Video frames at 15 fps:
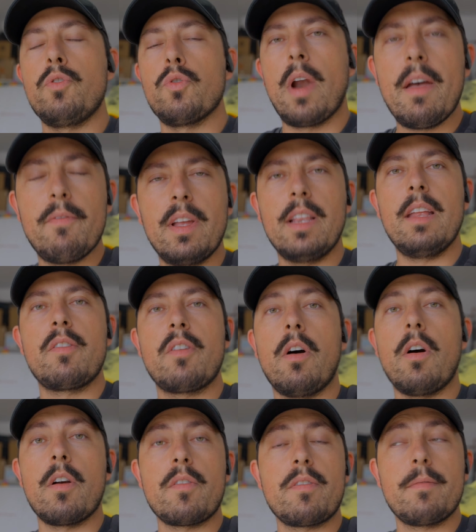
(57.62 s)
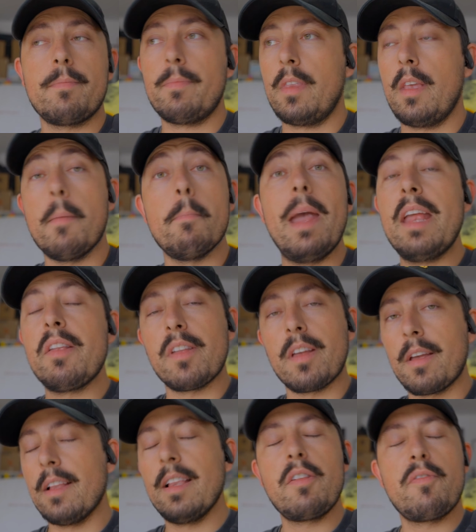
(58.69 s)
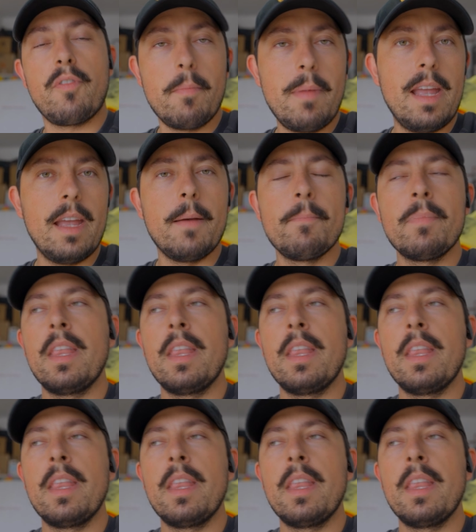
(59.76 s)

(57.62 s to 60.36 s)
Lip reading: driving these cars amazing, at least for me.